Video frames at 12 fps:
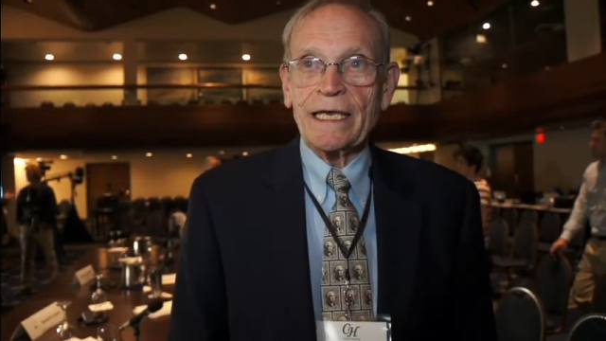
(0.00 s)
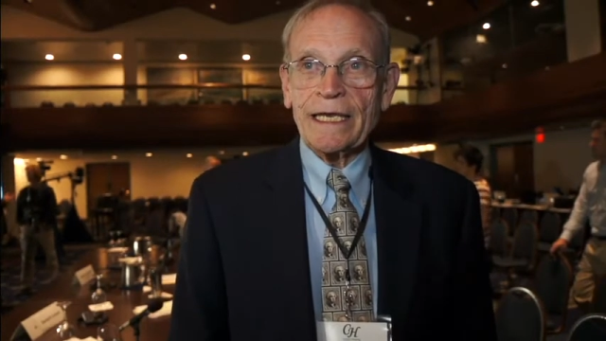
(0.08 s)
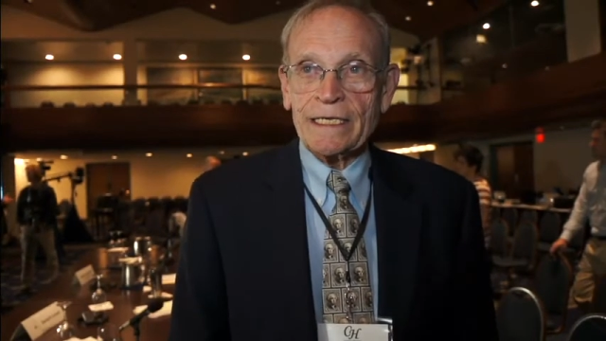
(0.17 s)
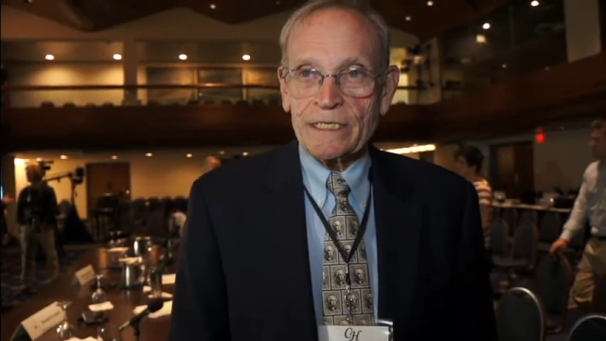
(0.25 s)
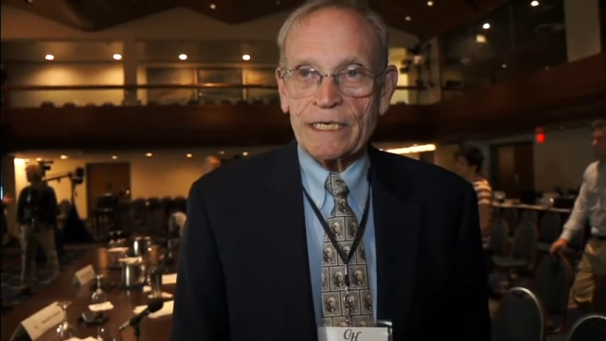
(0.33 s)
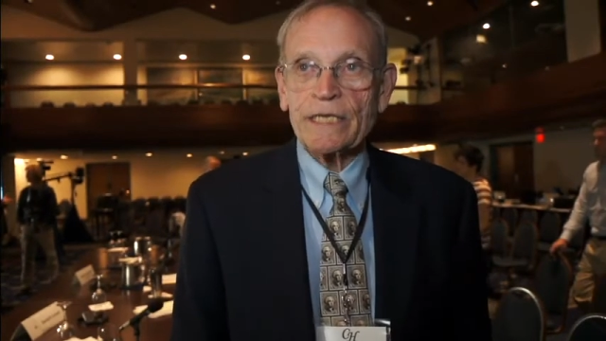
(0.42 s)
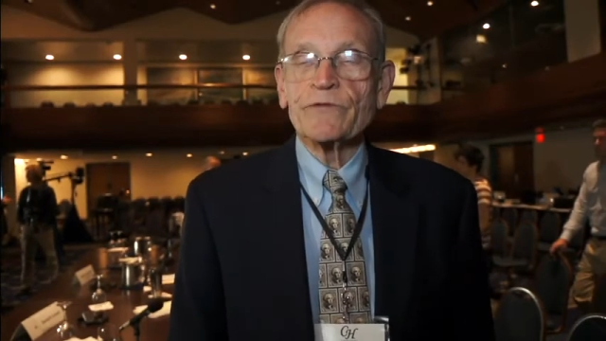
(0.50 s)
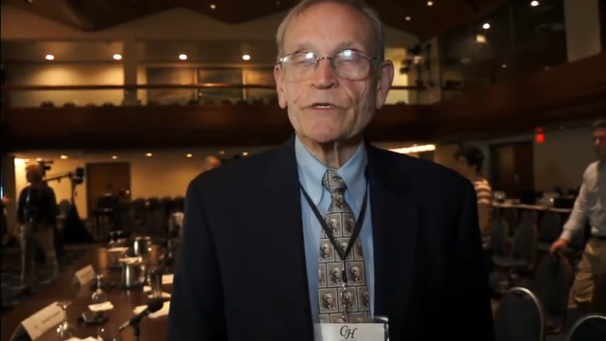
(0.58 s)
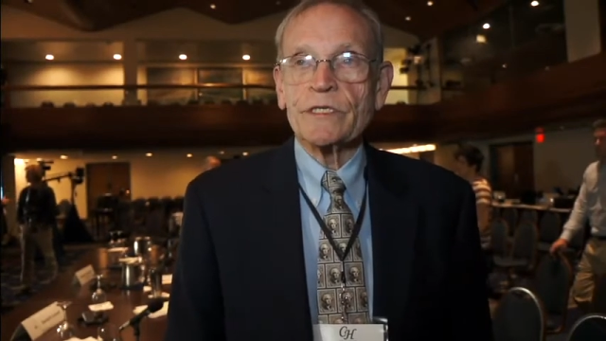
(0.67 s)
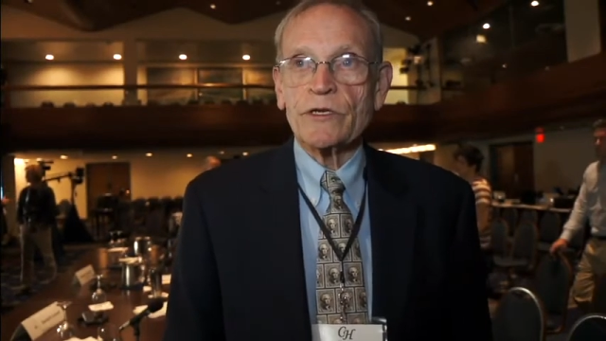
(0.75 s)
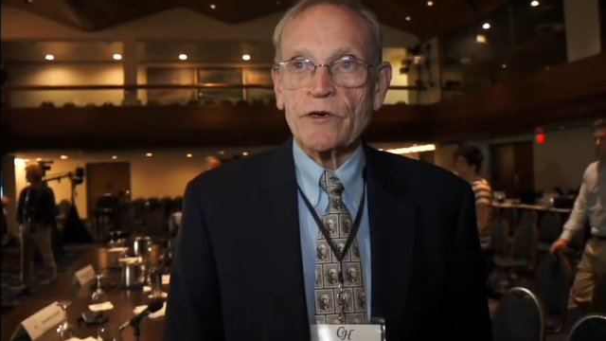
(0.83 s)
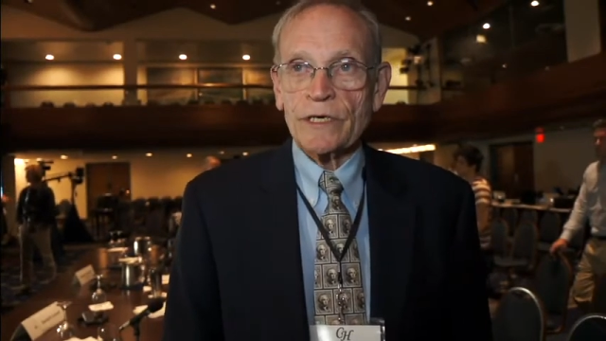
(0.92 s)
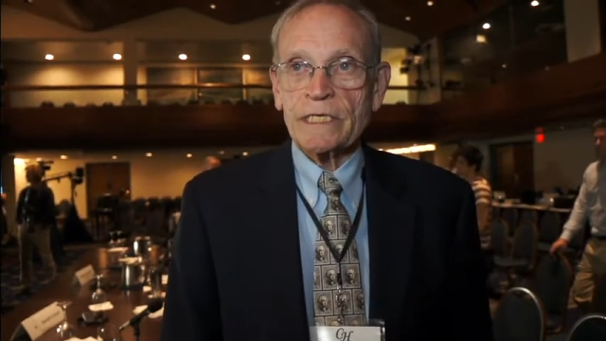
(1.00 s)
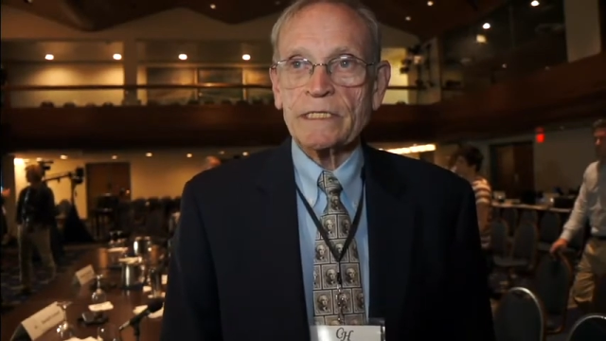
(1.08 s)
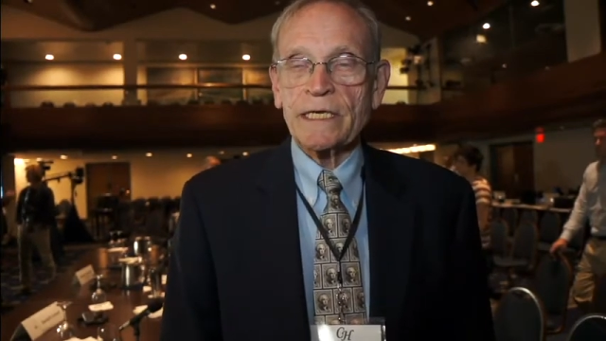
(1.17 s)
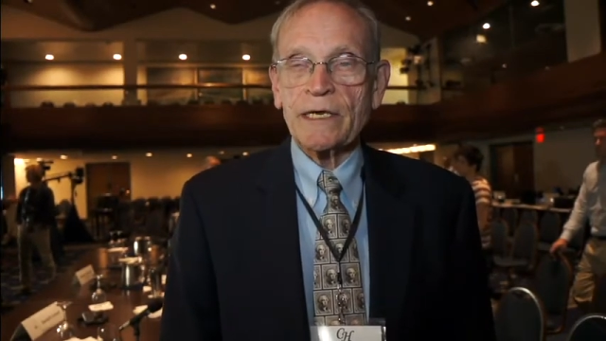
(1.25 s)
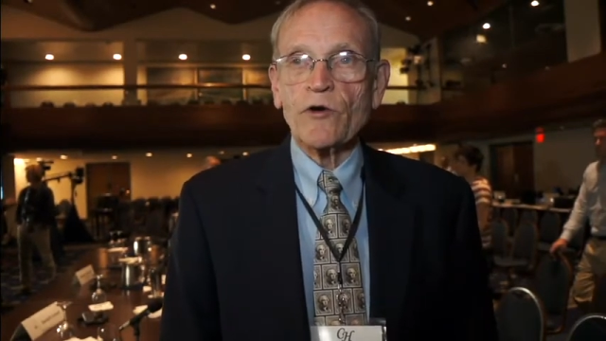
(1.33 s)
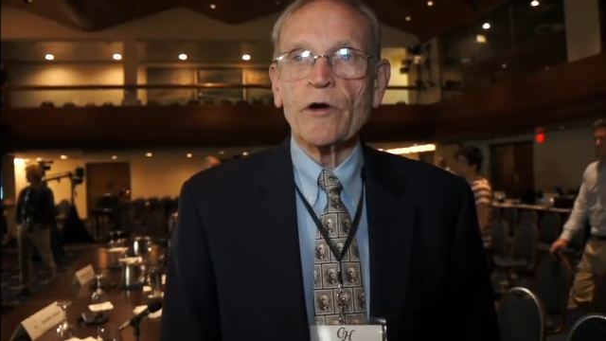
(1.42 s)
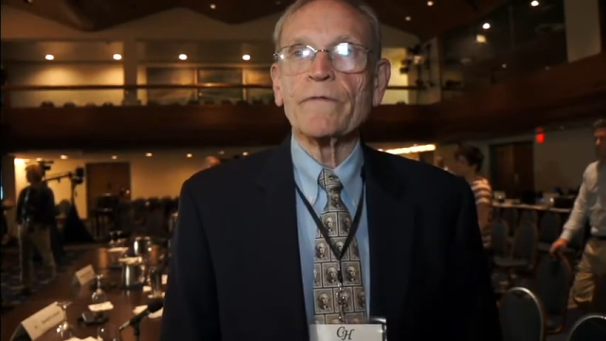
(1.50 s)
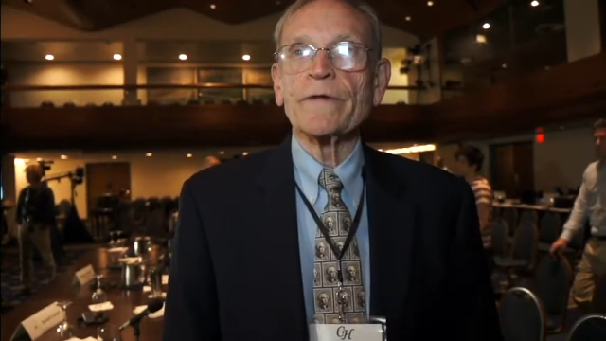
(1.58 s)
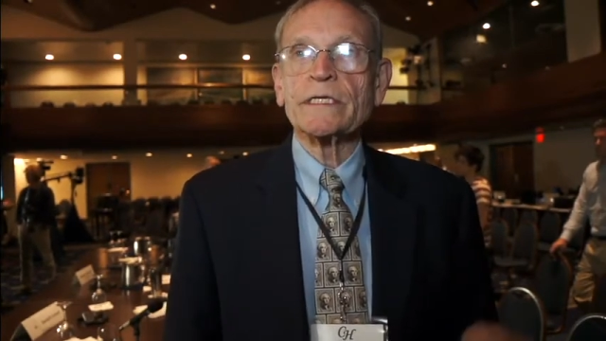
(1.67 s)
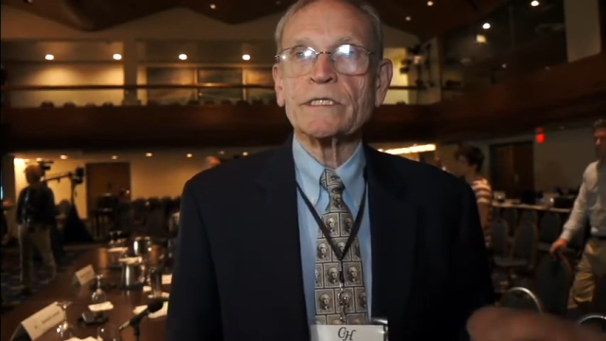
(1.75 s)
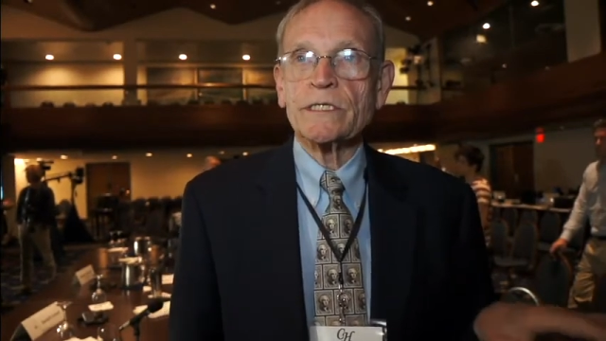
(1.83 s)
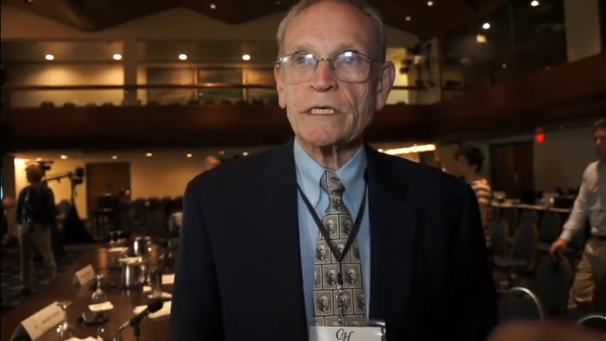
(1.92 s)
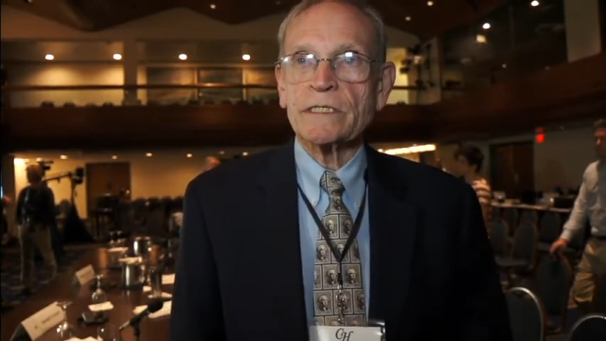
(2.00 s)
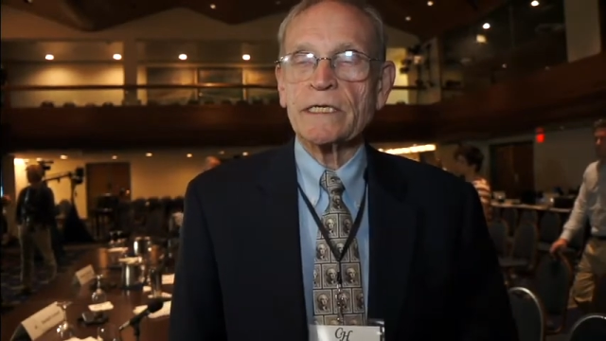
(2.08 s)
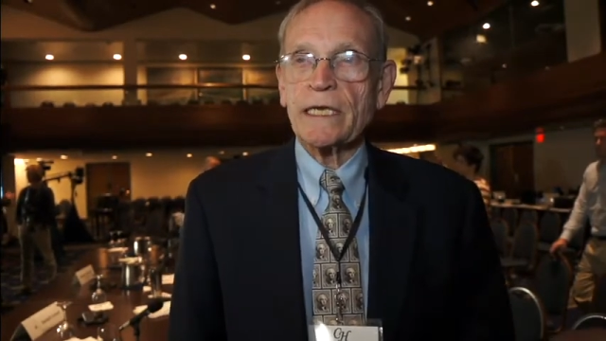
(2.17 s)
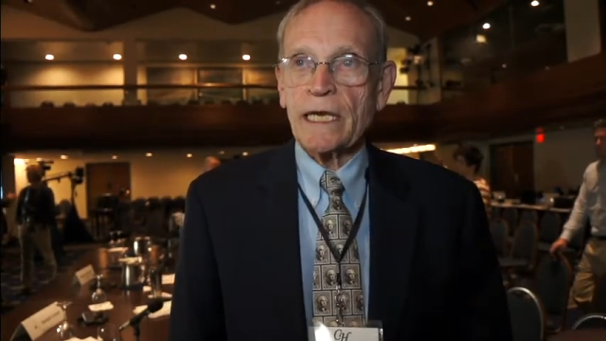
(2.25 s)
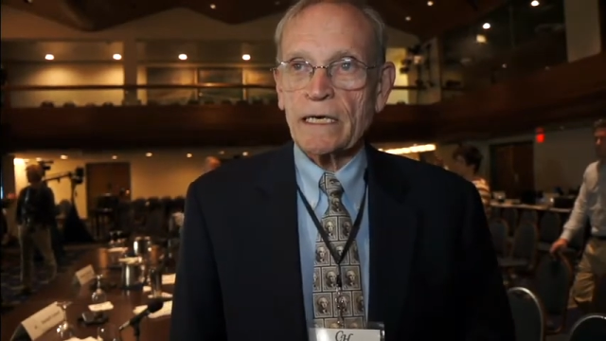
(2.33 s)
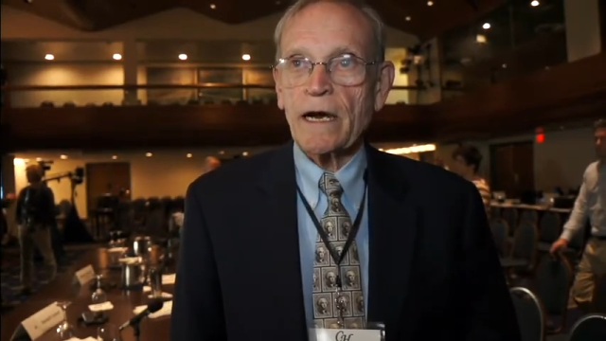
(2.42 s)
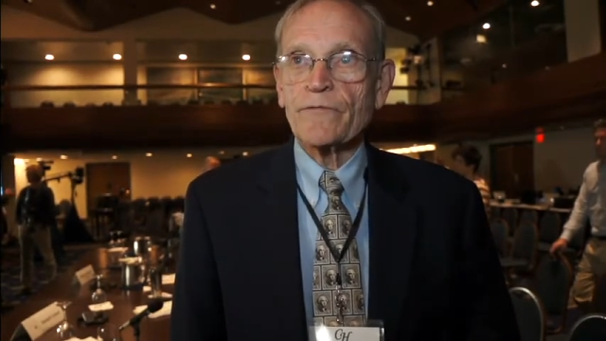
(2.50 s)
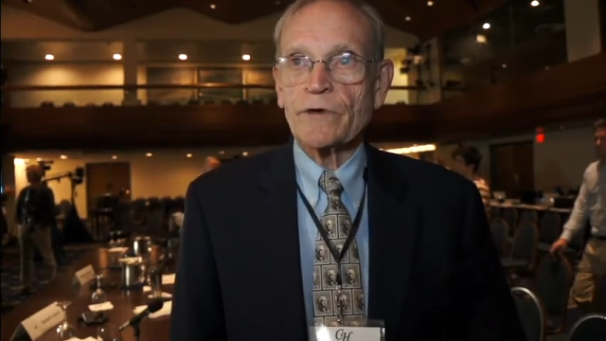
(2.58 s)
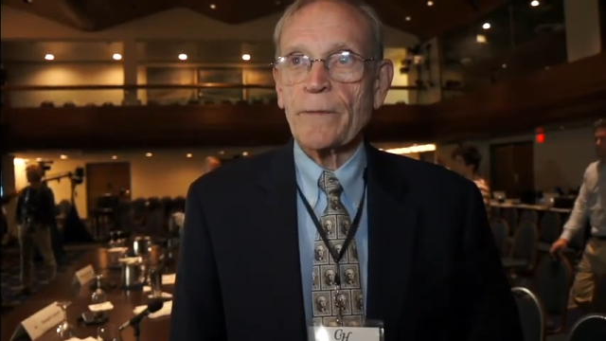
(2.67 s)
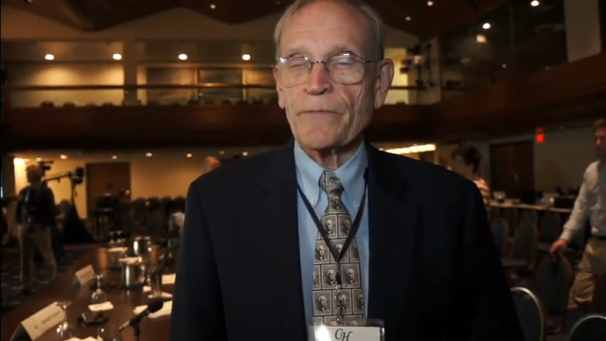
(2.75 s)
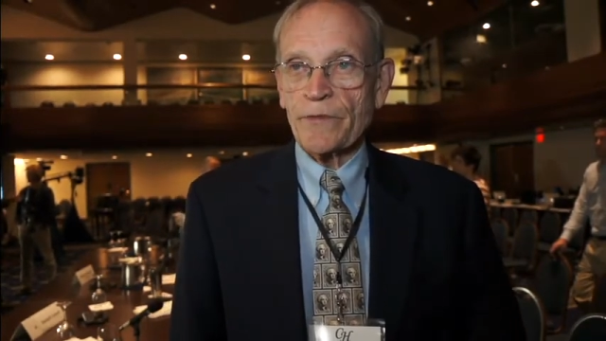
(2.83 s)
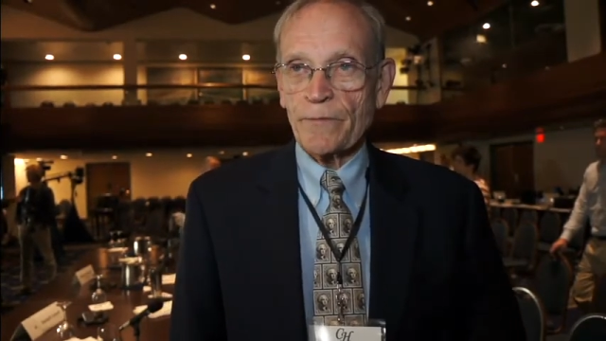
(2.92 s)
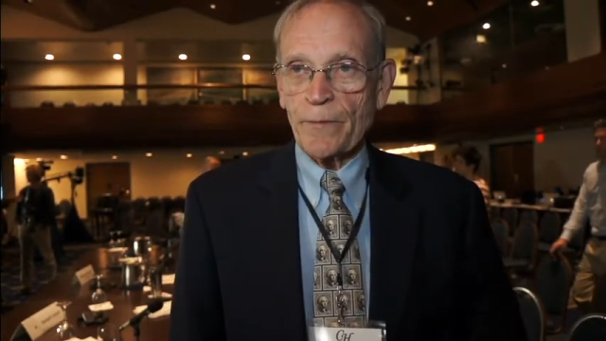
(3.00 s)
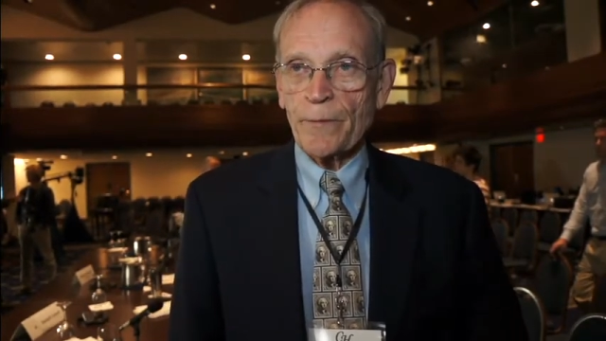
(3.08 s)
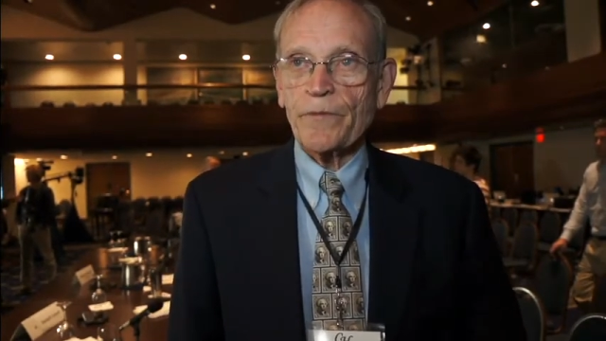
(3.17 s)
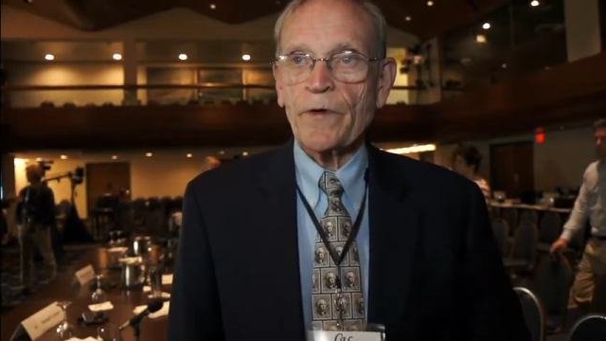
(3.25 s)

is interested or listening, or if it's just a cover-up from